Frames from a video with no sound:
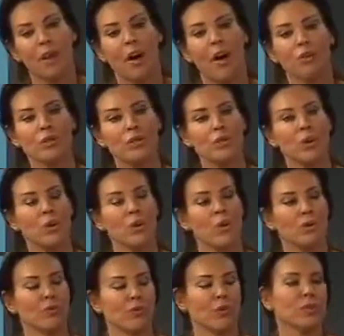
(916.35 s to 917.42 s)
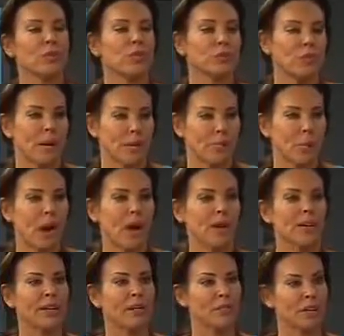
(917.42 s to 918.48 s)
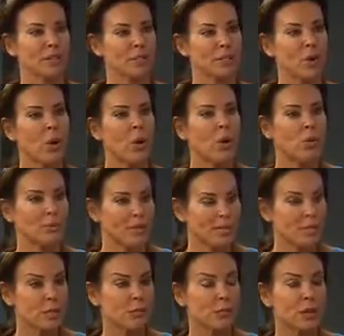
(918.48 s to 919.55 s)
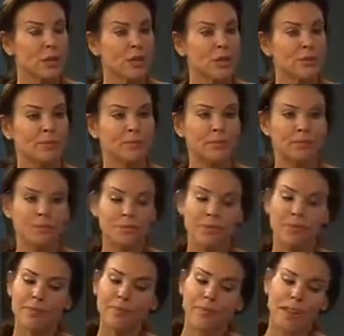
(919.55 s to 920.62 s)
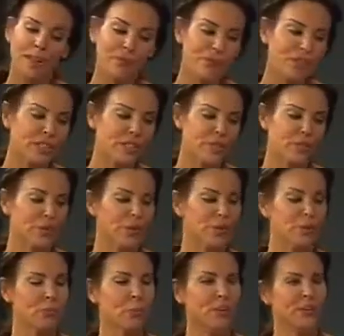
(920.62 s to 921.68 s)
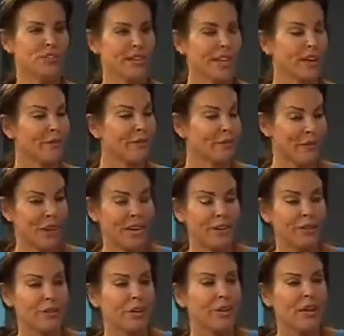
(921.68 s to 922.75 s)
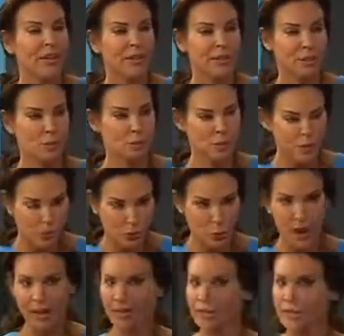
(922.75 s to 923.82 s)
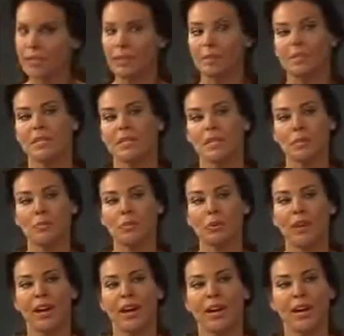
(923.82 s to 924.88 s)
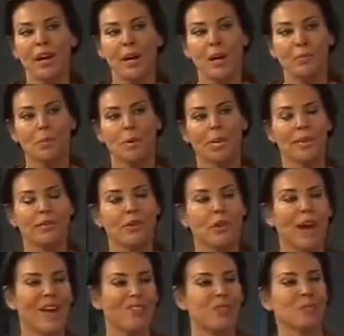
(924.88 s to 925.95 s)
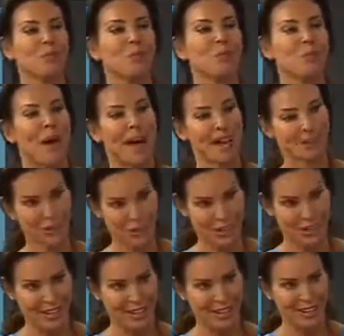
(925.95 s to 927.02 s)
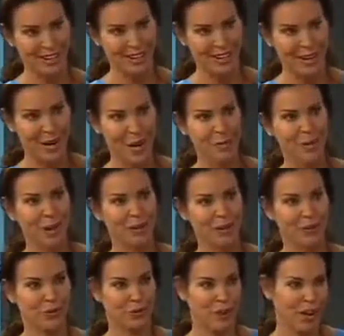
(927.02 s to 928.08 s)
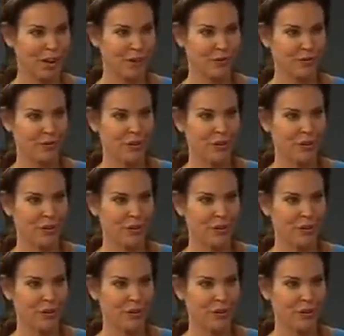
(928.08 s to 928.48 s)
also fuels my body, my soul, my spirit. I feel it's very important to have faith. Spirituality comes into play because you have to be passionate about your life.